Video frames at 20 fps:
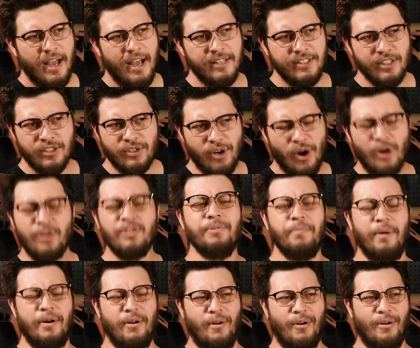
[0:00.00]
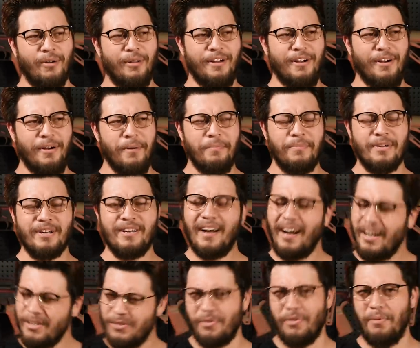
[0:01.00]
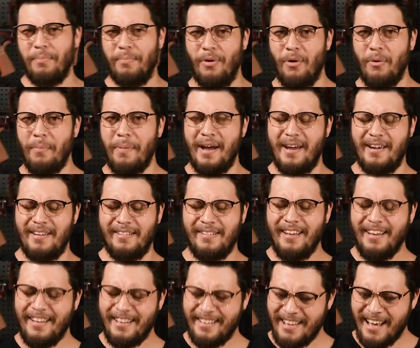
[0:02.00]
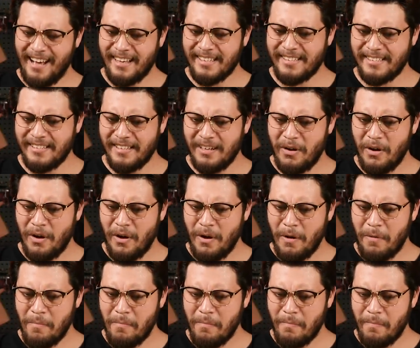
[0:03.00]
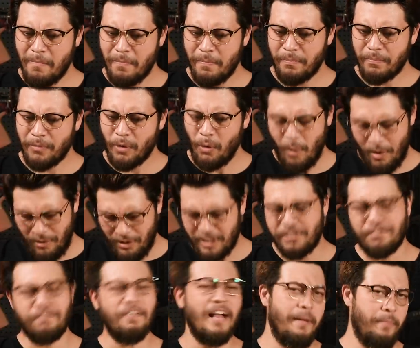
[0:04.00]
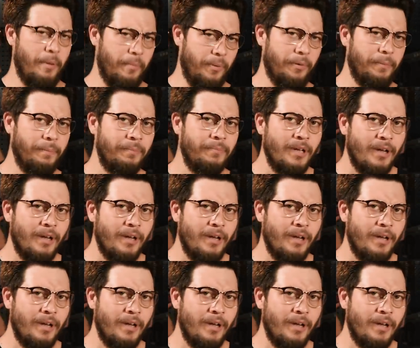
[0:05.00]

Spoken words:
As I talked about earlier, because of the propane, yes, well, it's flammable.